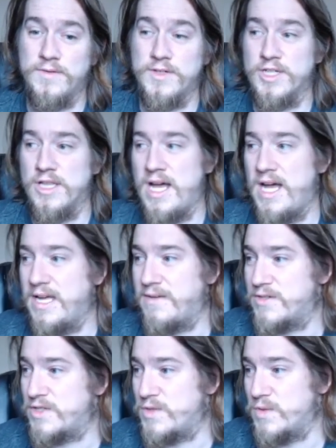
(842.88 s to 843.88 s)
for July,
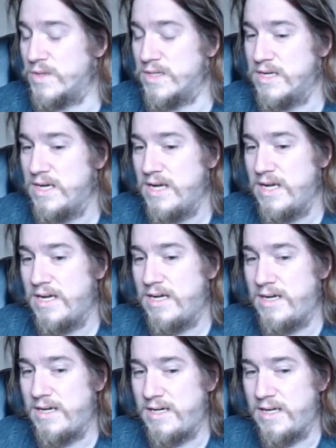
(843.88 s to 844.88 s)
for sure.
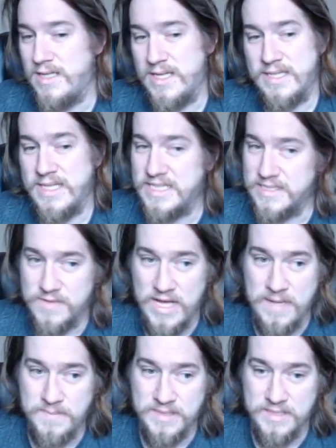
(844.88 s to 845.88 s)
A lot of things have
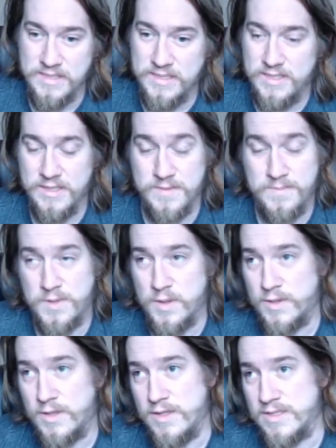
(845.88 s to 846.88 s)
happened. The
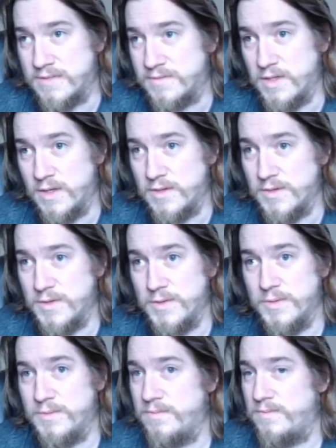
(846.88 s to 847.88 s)
protocols have gone
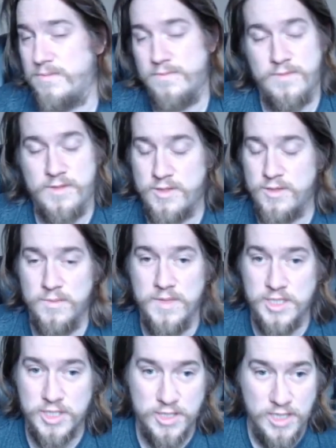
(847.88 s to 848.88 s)
through so
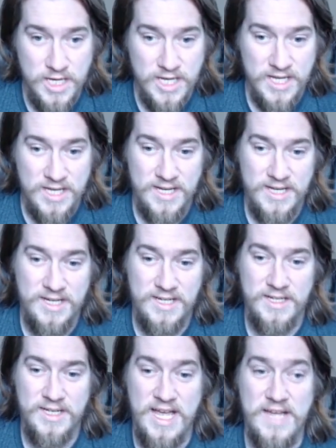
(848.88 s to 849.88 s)
much
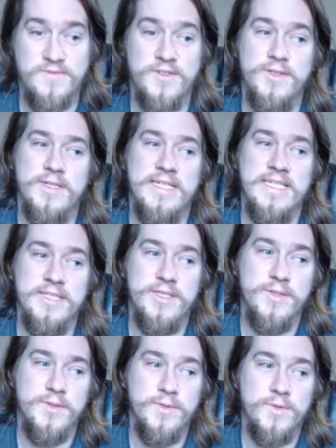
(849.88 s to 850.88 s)
effort
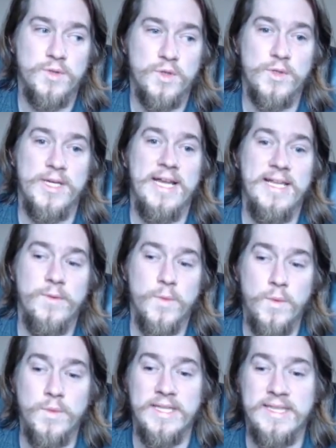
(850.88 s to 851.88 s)
into creating
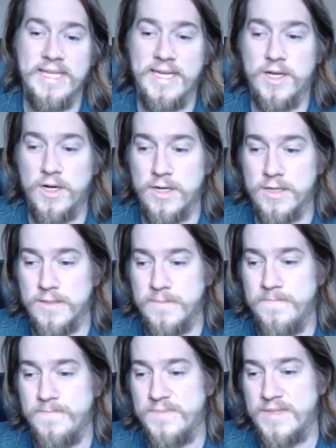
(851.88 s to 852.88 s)
what we think are
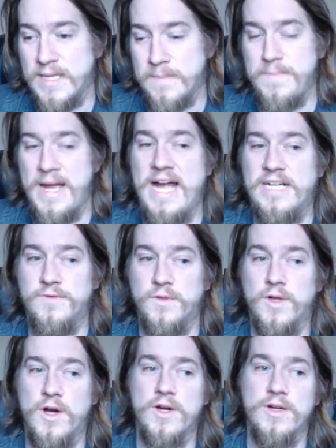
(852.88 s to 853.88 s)

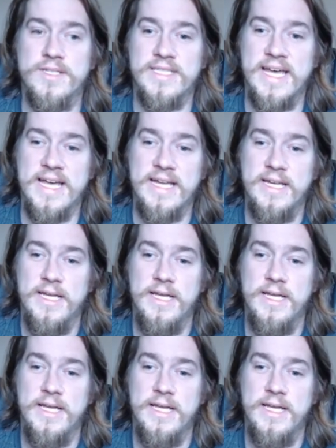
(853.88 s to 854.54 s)
impactful cards that